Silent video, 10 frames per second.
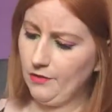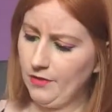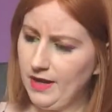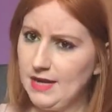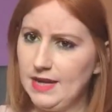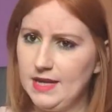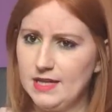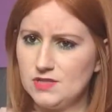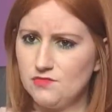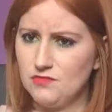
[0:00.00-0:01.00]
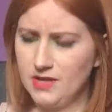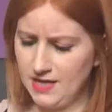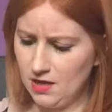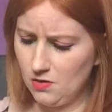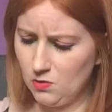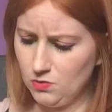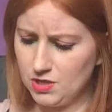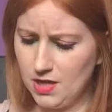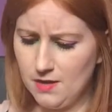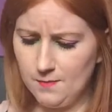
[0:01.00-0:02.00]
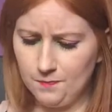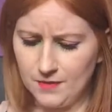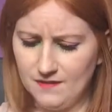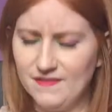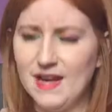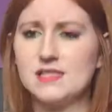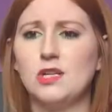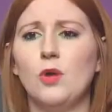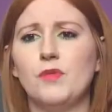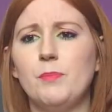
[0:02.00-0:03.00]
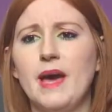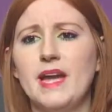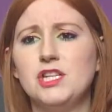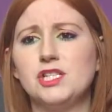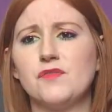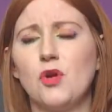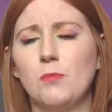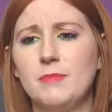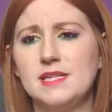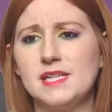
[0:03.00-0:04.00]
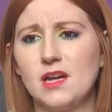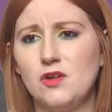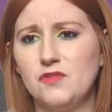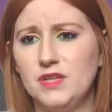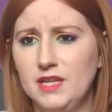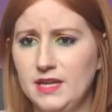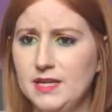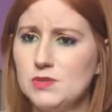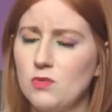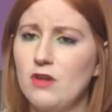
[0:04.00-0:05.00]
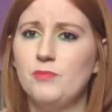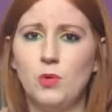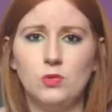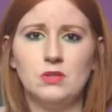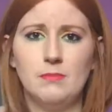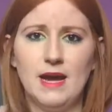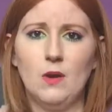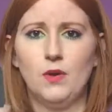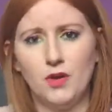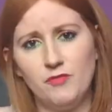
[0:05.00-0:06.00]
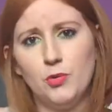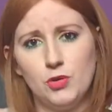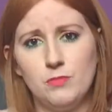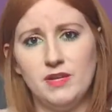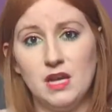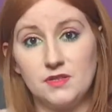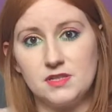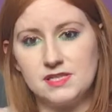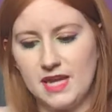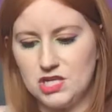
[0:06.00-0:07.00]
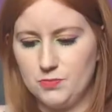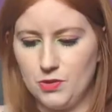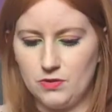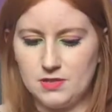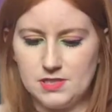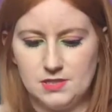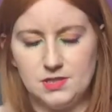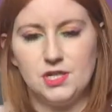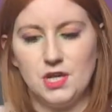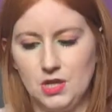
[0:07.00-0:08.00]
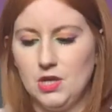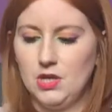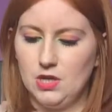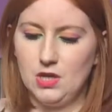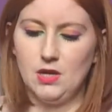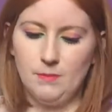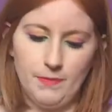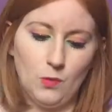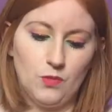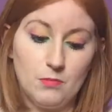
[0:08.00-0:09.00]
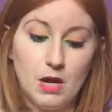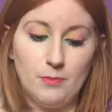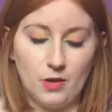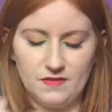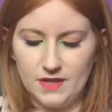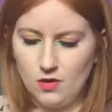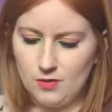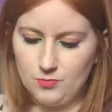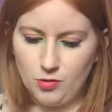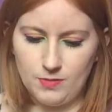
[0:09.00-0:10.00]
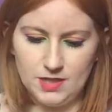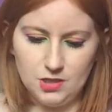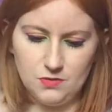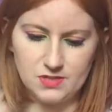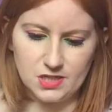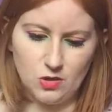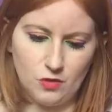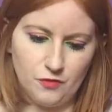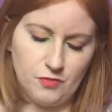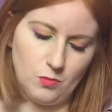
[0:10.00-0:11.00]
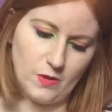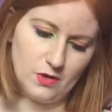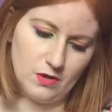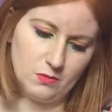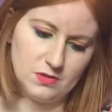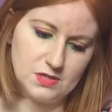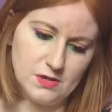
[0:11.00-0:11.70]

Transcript: Really, it's really old. In fact, a lot of the pages have gone missing over the years, where I've pulled them out and I've put them in other sketchbooks and built them up. I think I probably used a lot of them when I was